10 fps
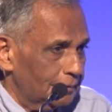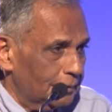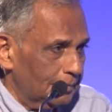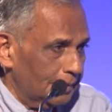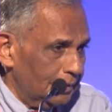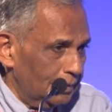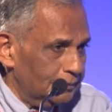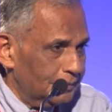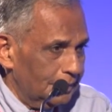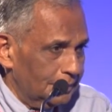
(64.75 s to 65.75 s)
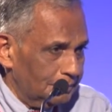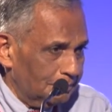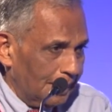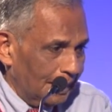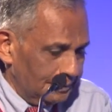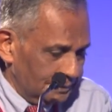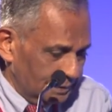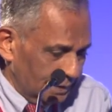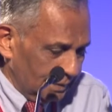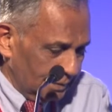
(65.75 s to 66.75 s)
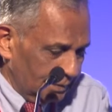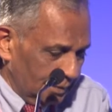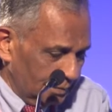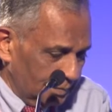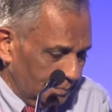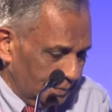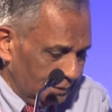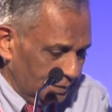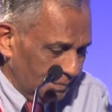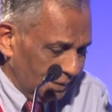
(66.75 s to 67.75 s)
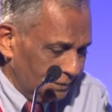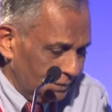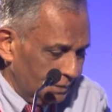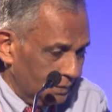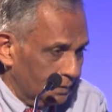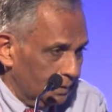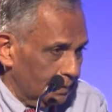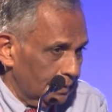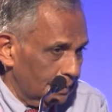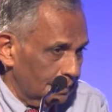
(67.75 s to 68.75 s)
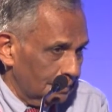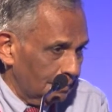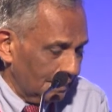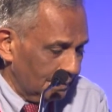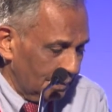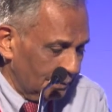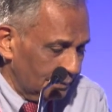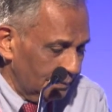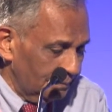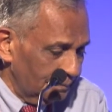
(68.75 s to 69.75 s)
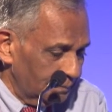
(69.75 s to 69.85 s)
for many of these plans that the Honorable Minister mentioned in background.